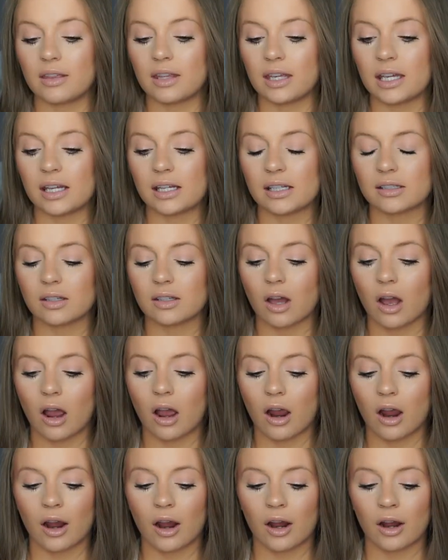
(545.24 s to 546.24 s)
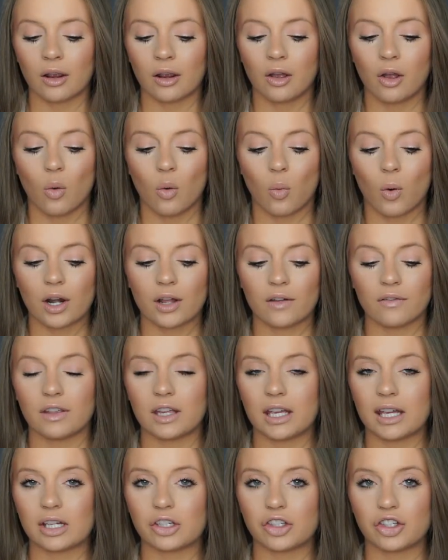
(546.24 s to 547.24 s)
These are one of
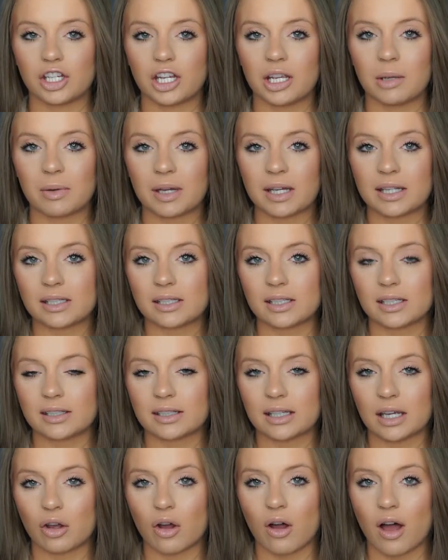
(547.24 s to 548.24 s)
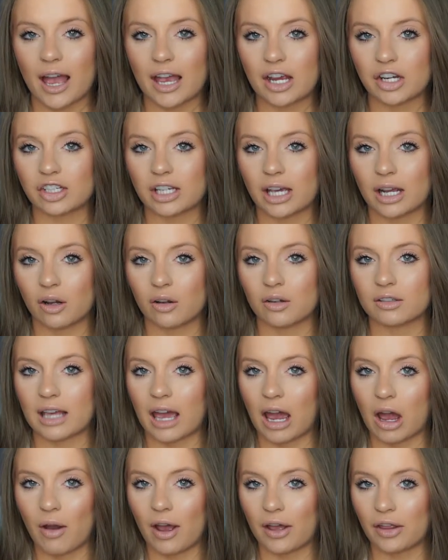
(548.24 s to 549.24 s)
the cheapest single eyeshadows
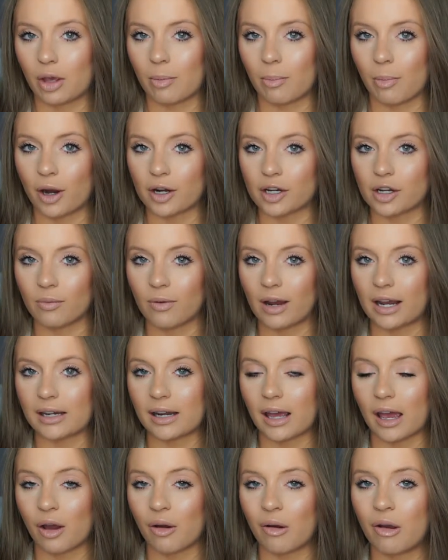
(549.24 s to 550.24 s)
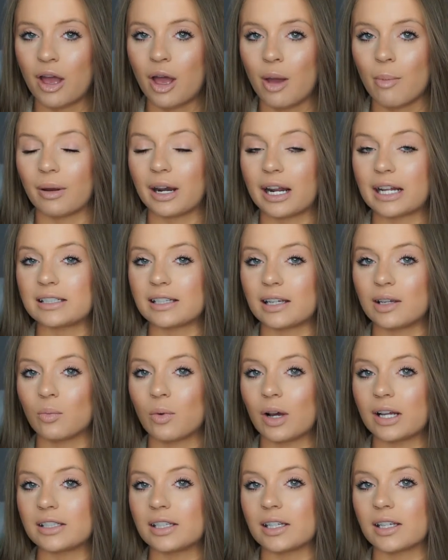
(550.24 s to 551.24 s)
out on the market right now, but I did
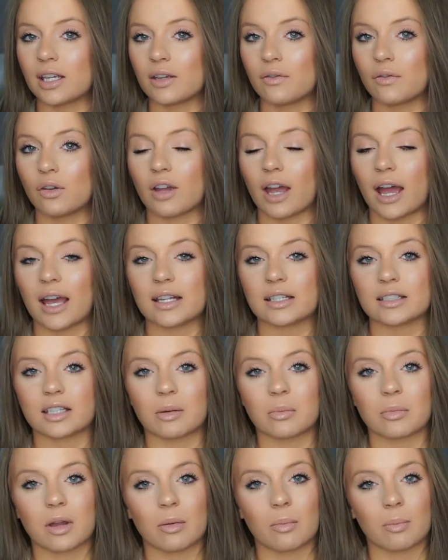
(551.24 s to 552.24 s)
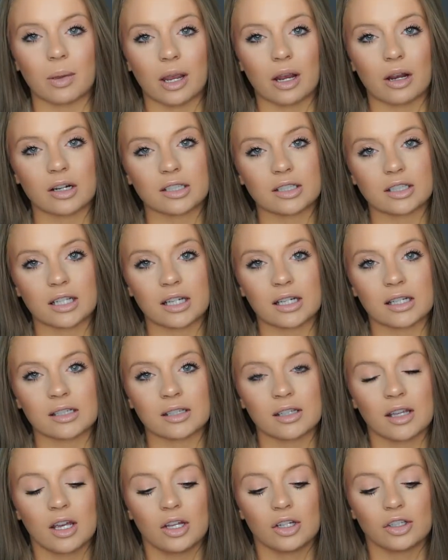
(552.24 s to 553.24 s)
want to give you guys some
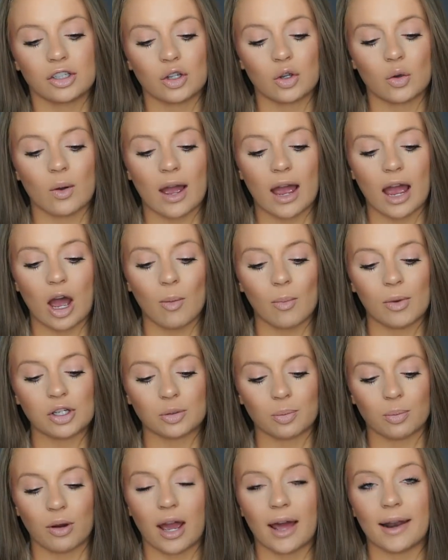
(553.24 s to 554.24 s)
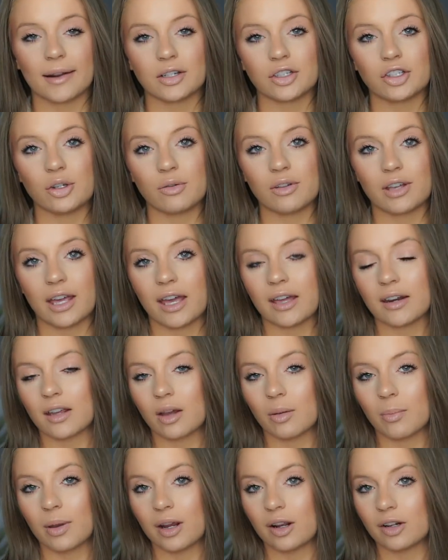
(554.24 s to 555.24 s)
comparisons to how much product you get
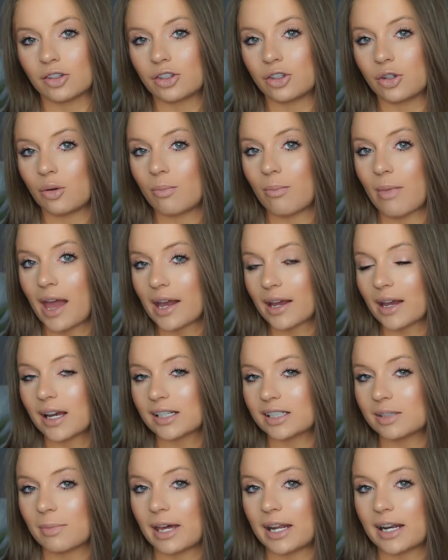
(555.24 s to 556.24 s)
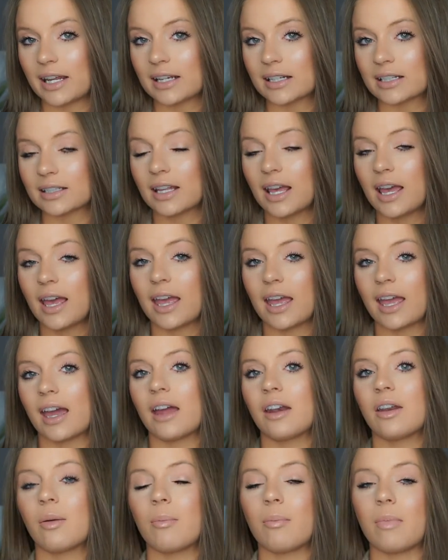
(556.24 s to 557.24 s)
compared to MAC Cosmetics
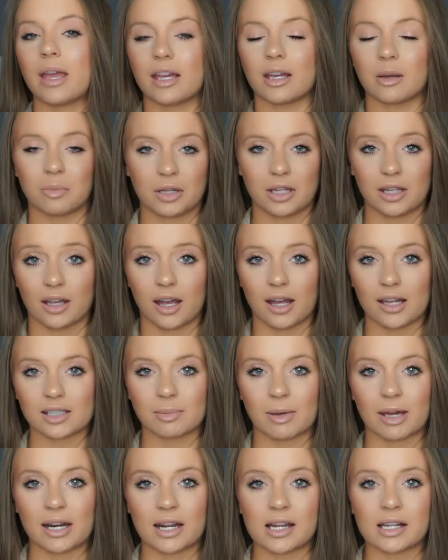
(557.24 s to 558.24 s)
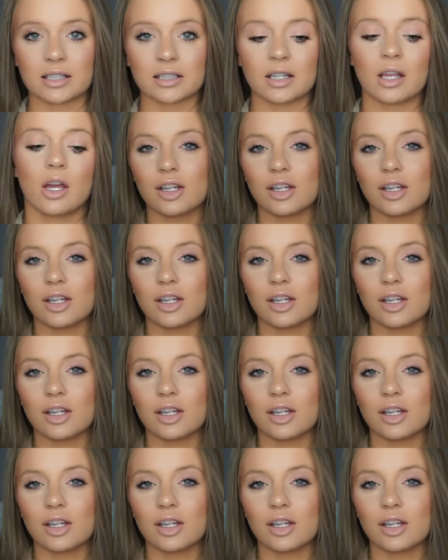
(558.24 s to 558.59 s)
and Makeup Geek Cosmetics.